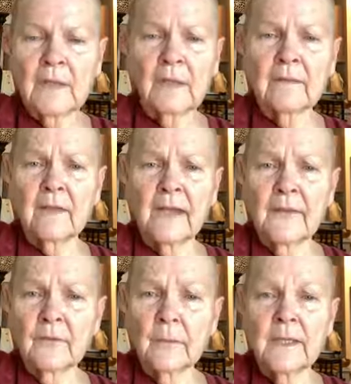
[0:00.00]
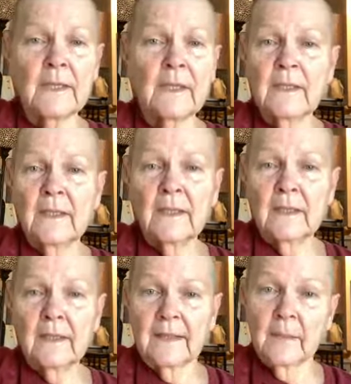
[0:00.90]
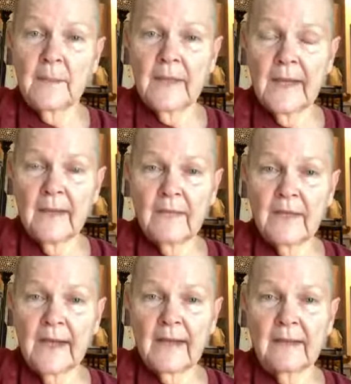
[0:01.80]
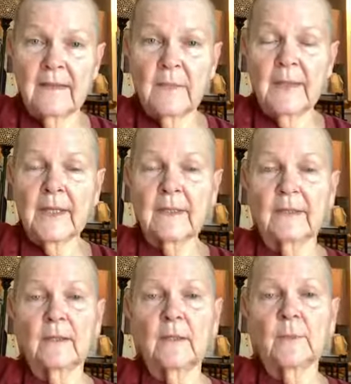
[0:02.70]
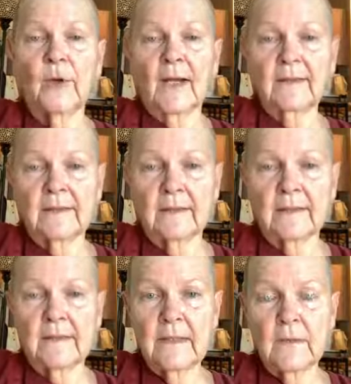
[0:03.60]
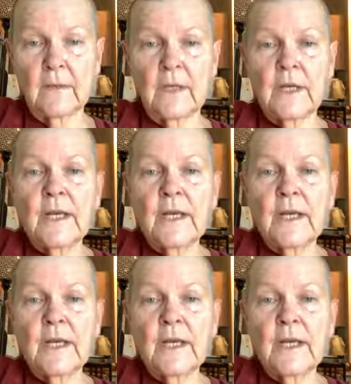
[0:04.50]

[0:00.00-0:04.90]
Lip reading: It doesn't have to be like a big, heavy academic process either.